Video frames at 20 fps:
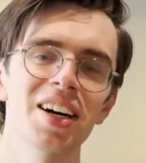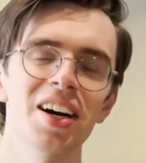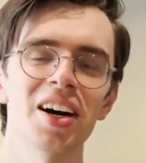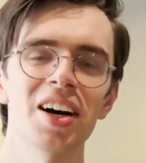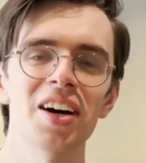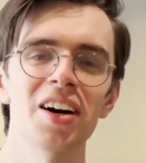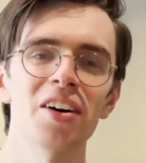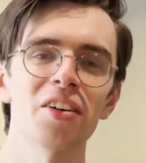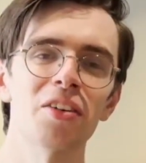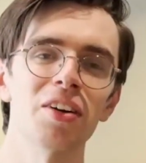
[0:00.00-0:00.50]

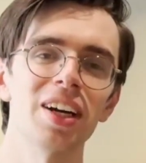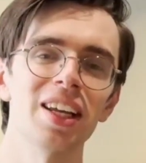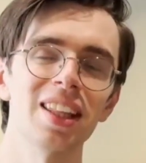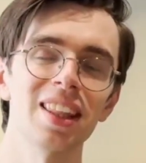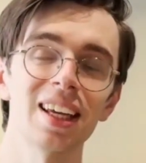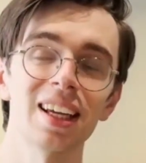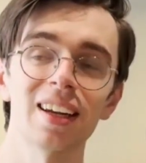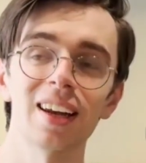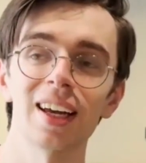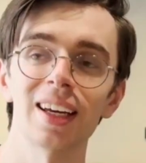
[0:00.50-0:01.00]
or
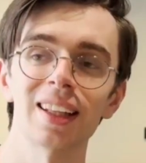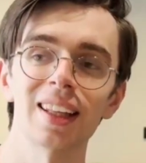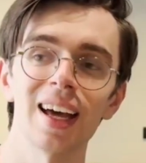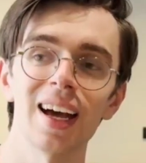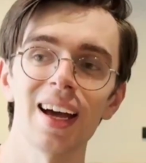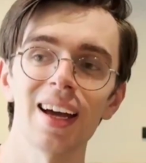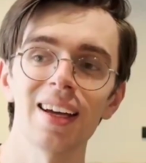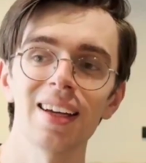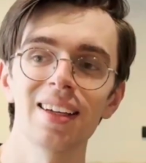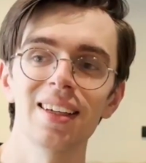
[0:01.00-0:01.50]
anything like
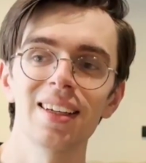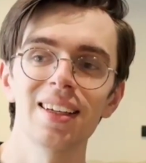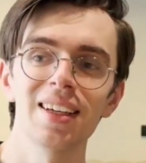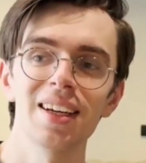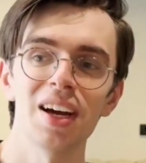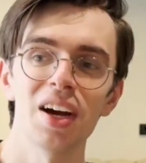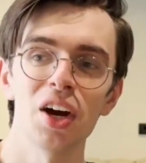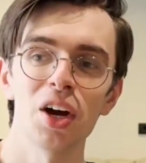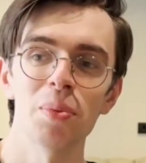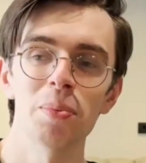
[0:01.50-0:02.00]
that,
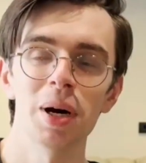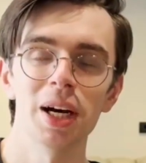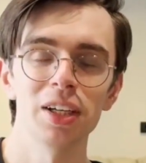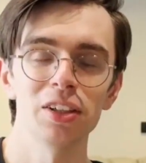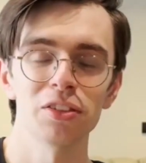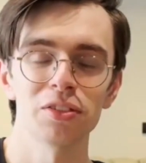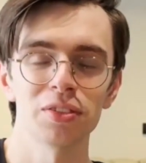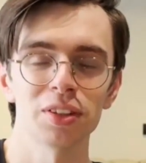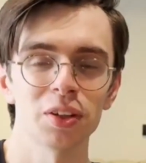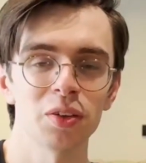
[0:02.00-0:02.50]
but I
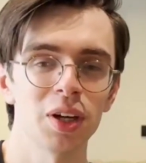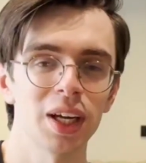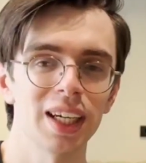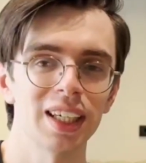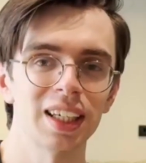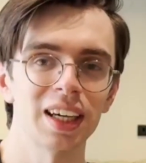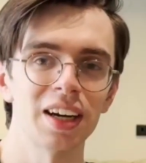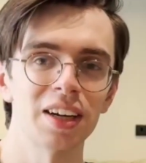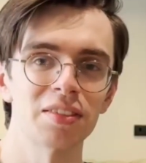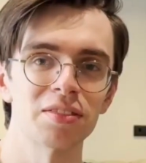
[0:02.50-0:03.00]
do feel
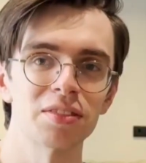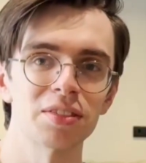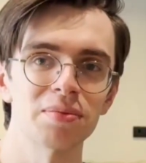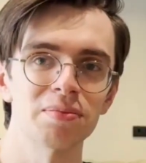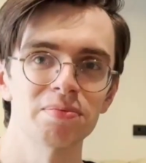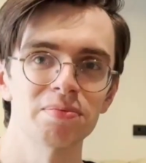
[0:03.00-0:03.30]
like I've